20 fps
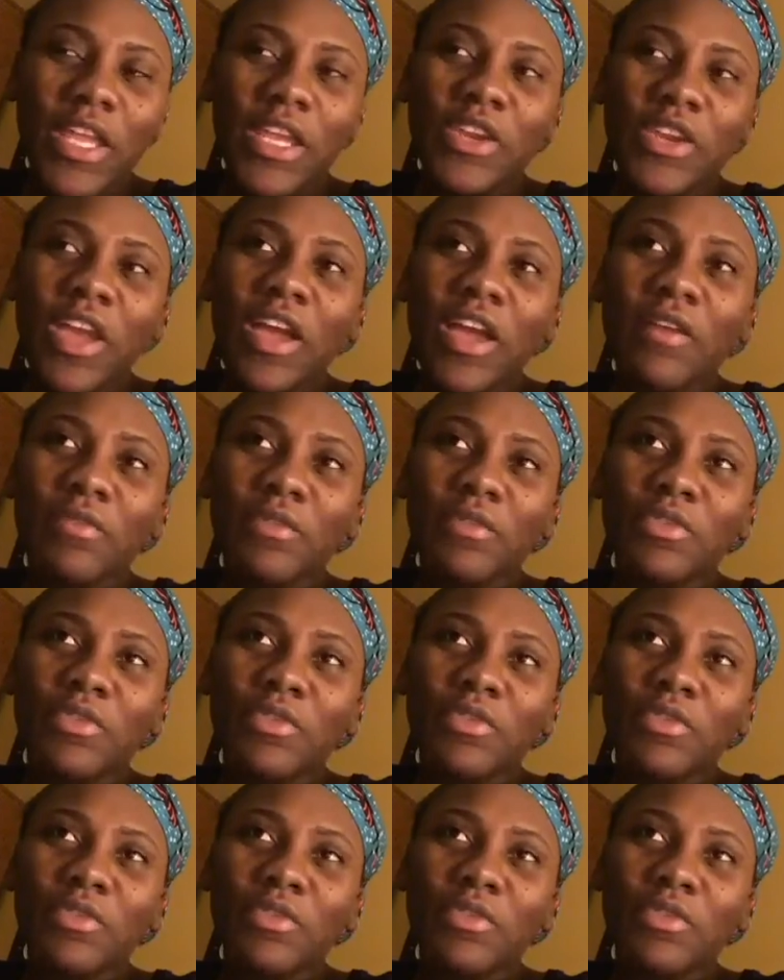you have those
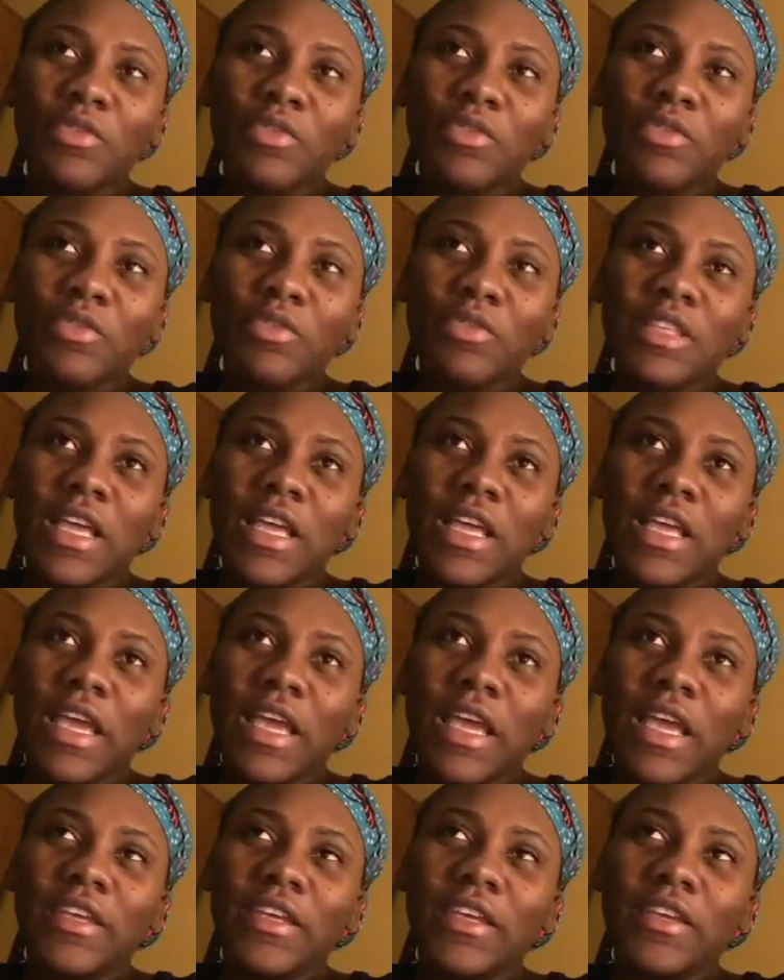ones that like
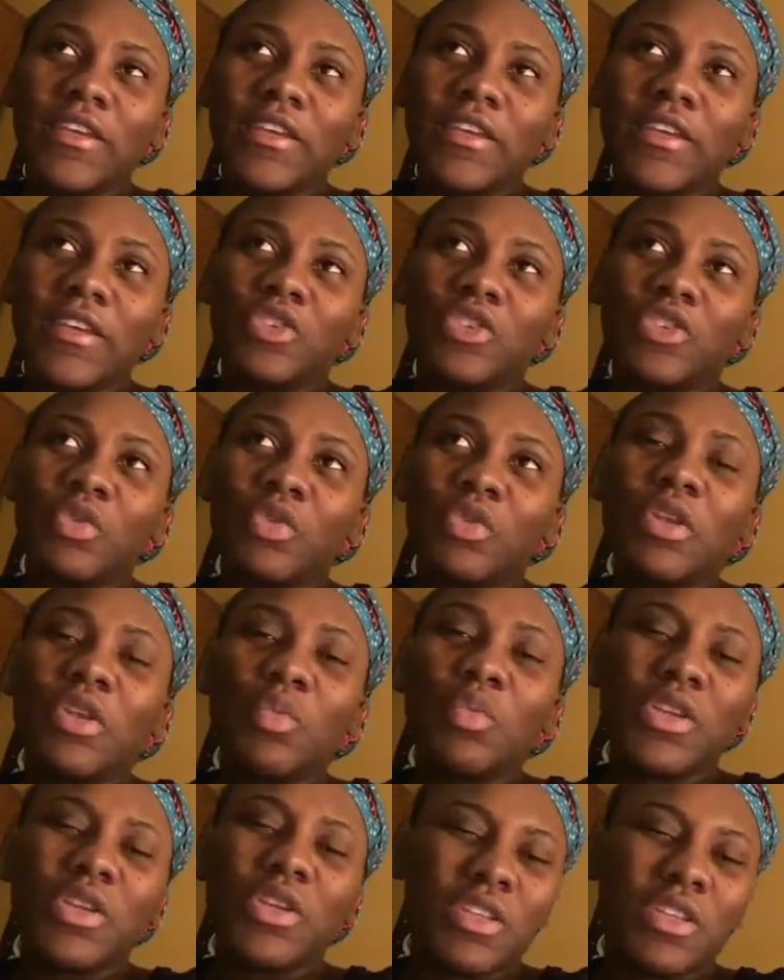strictly wants to
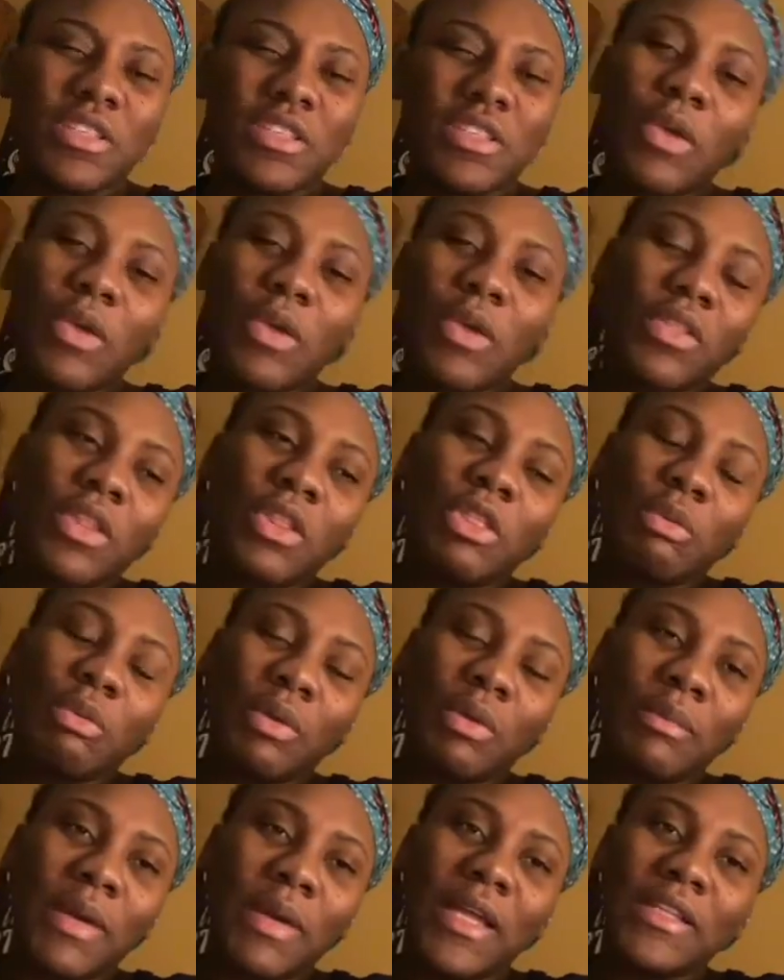stick with the three
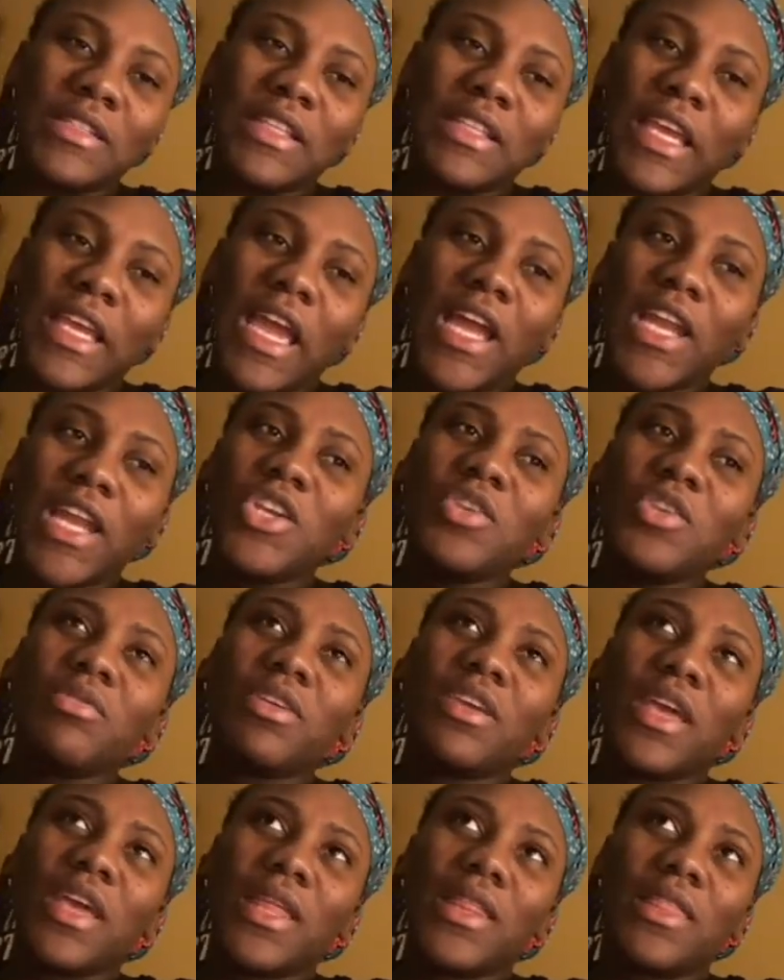months. Like, how do you
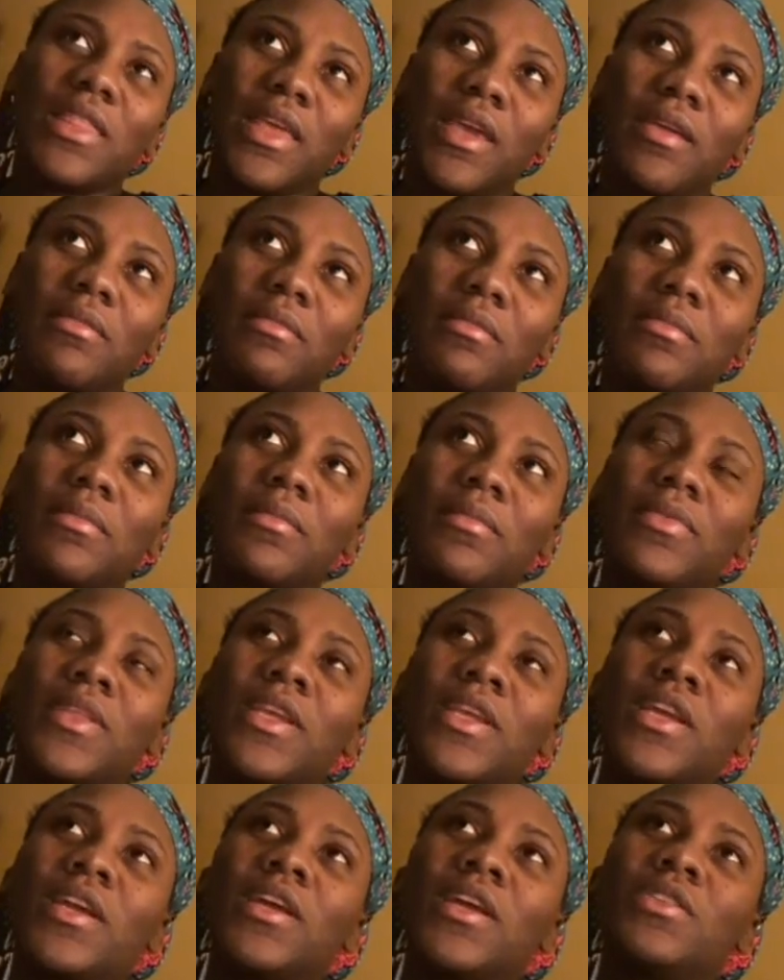get them
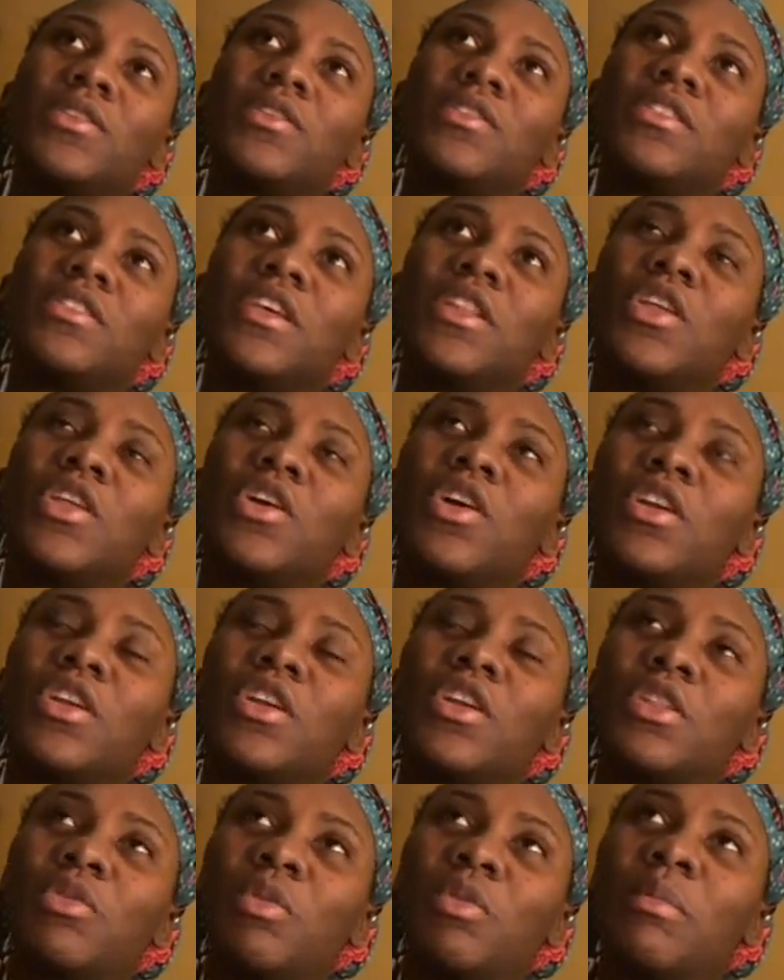to stay longer
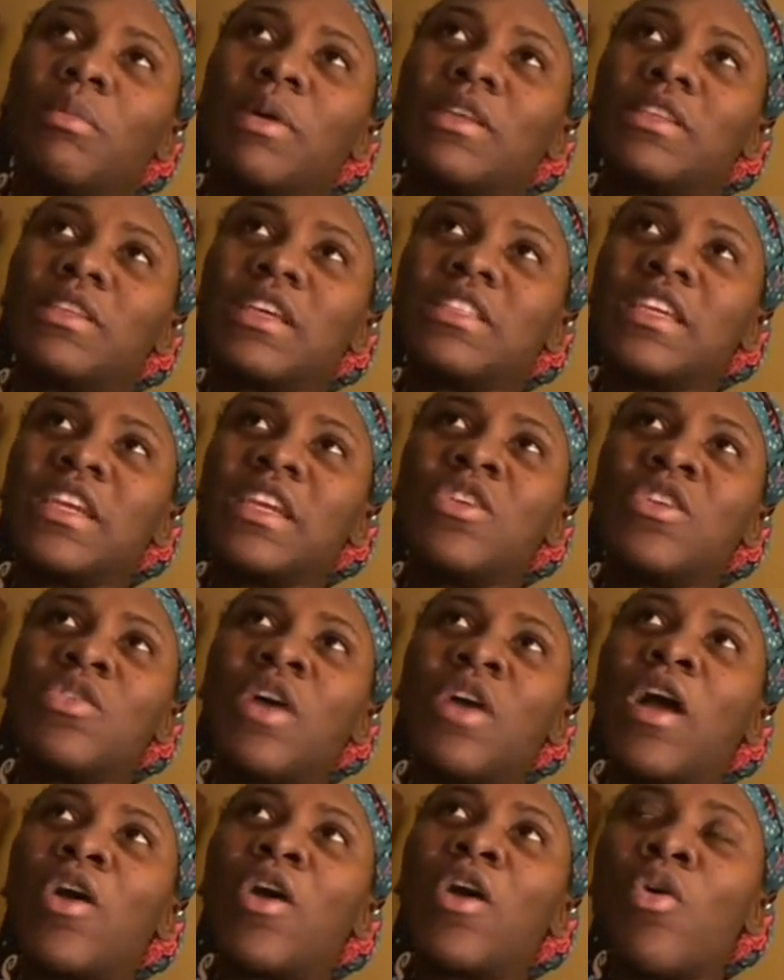than three months because you know
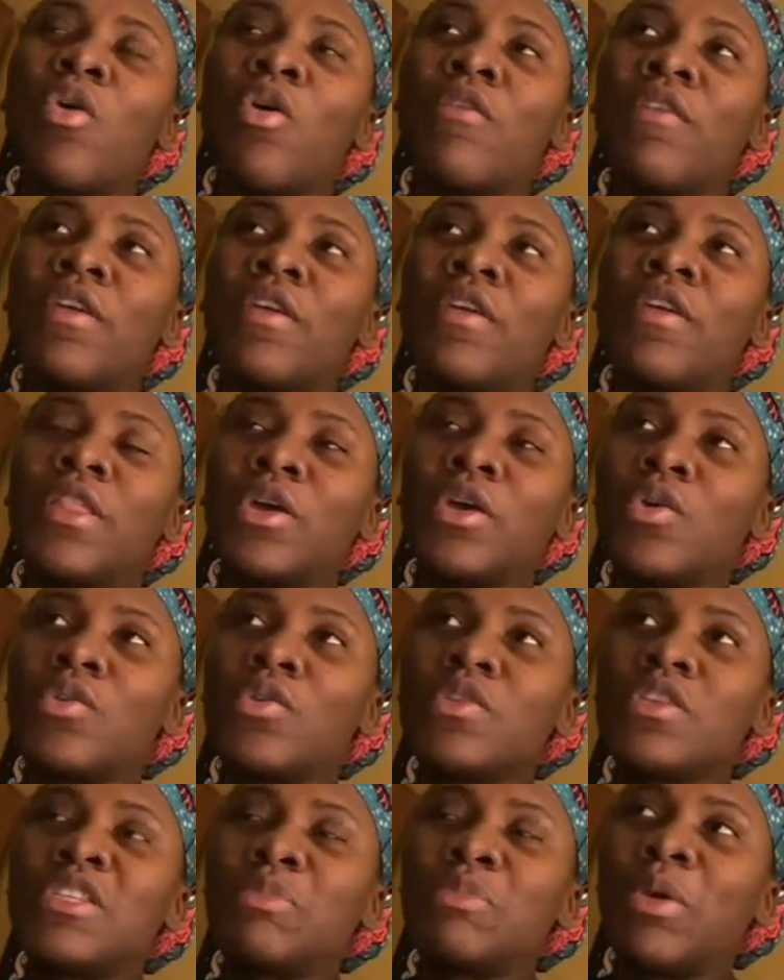I go over the whole
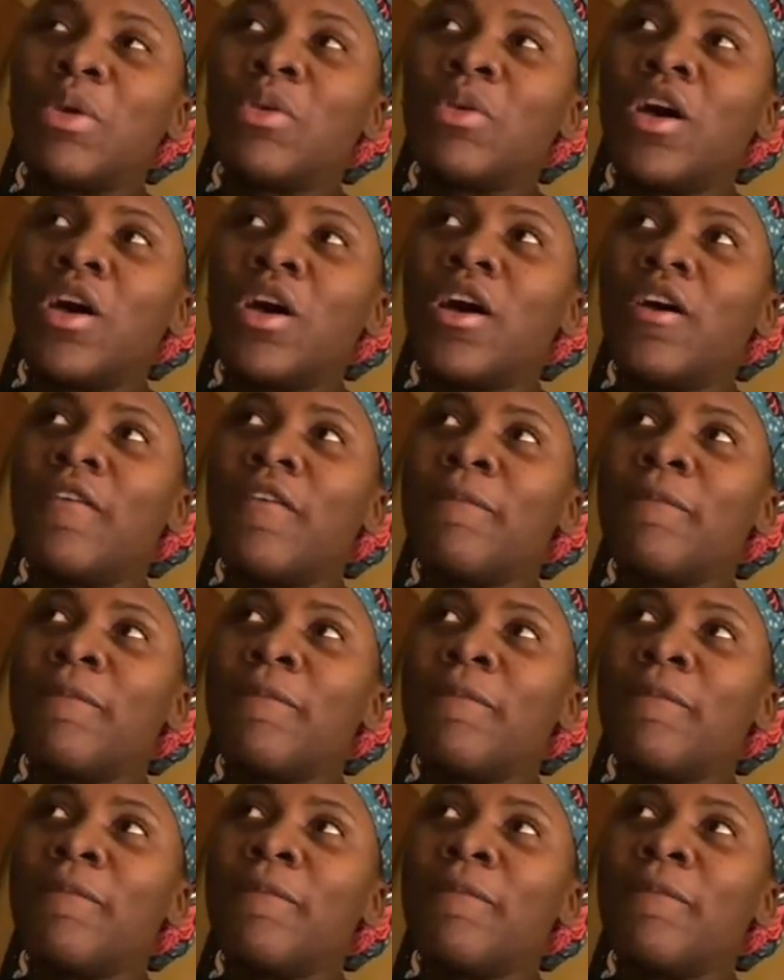spill of